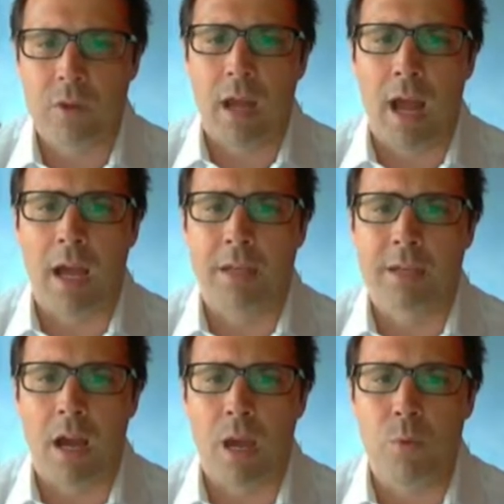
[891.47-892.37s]
and
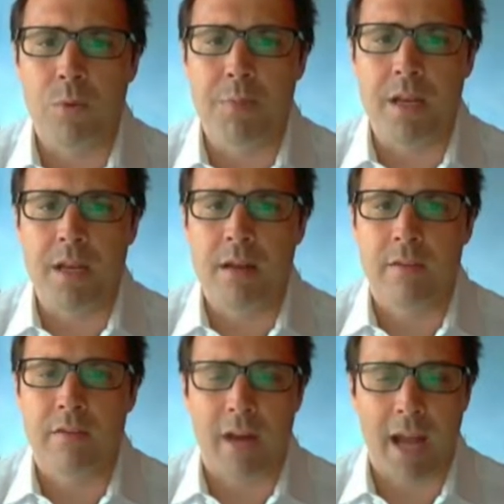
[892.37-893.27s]
I would be
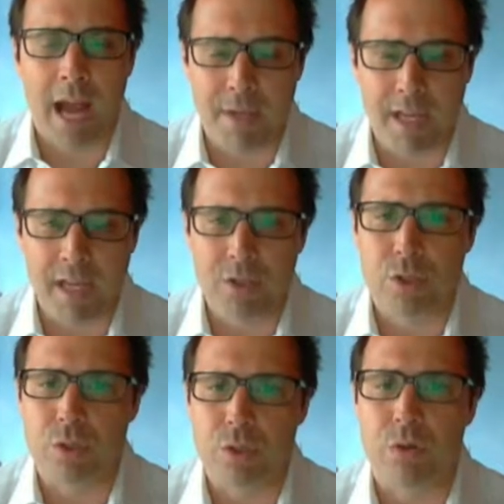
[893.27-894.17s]
very happy
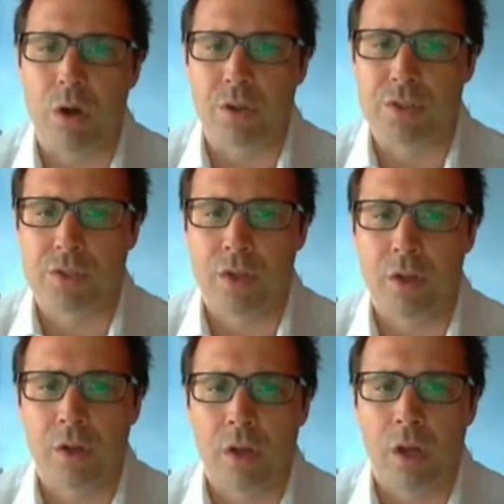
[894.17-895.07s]
to
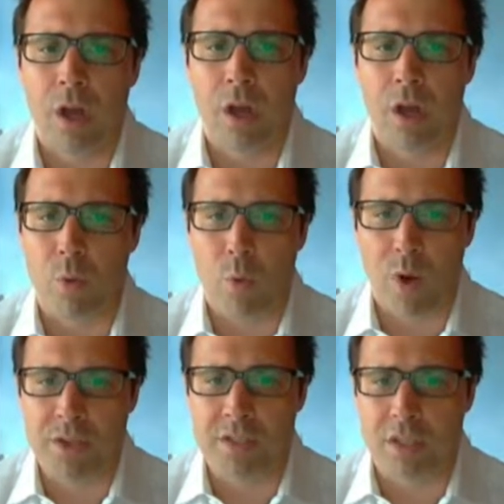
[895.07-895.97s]
answer your
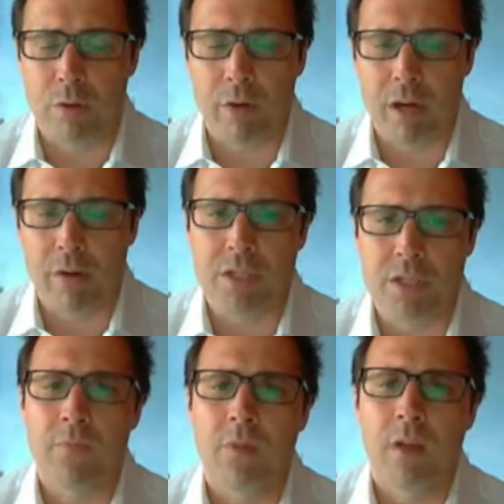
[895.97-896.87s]
questions and queries
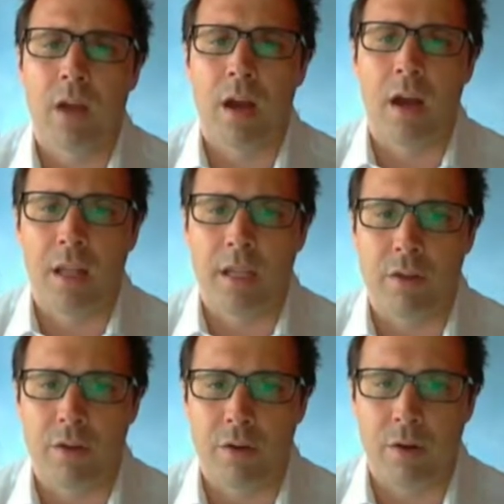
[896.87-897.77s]

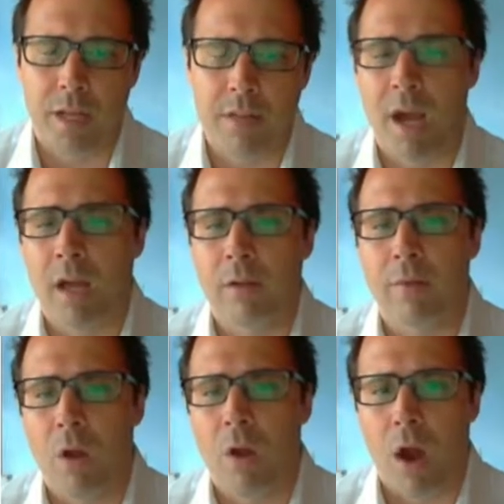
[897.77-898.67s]
either on
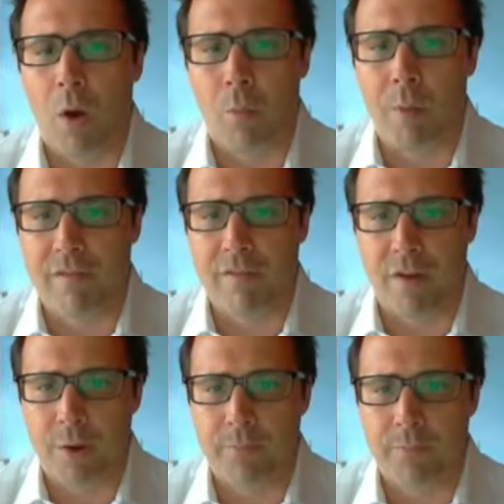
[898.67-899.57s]
email or by
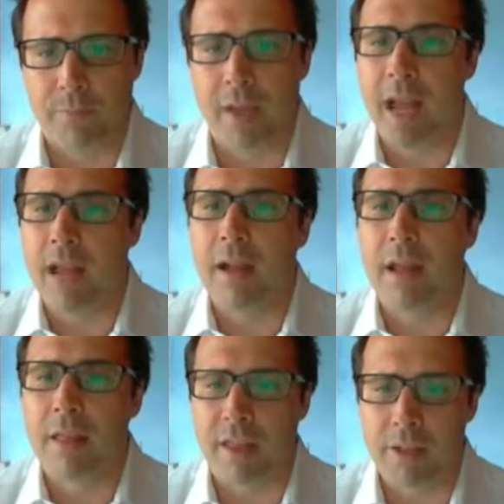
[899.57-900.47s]
phone. Again,
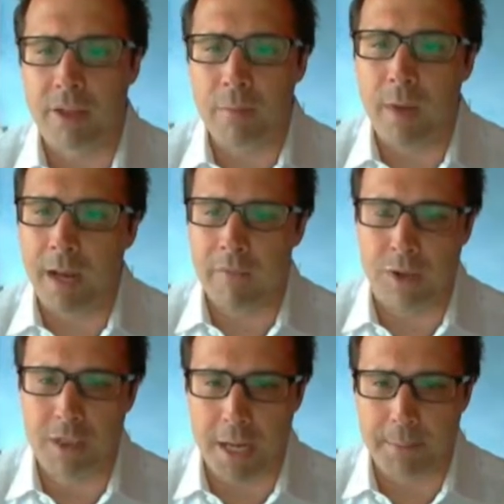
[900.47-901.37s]
thank you and have a good day.